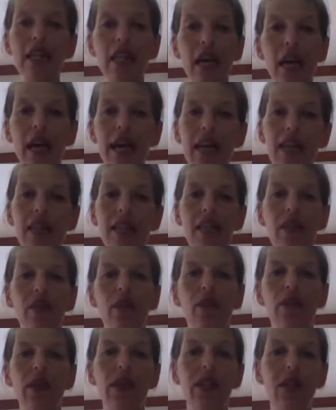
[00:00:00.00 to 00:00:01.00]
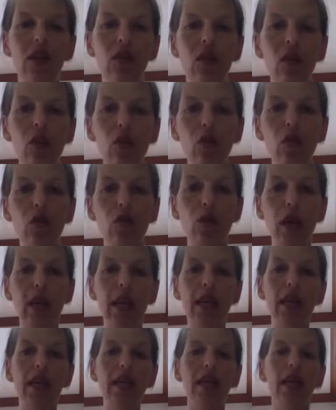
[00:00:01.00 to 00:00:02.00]
diets, different things, how to lose
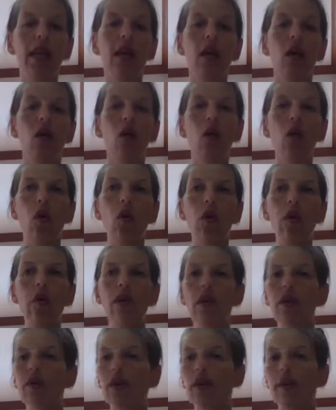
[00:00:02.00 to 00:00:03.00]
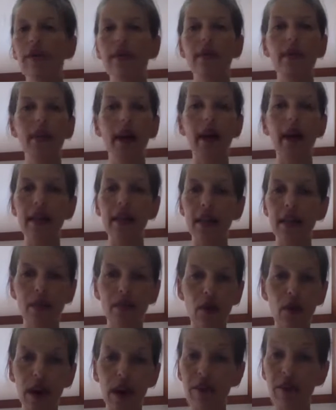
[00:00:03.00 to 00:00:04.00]
weight, or different diets if
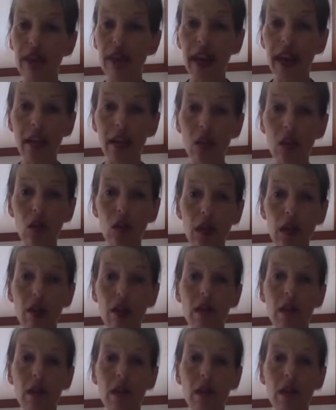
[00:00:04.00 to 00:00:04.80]
you have cancer that are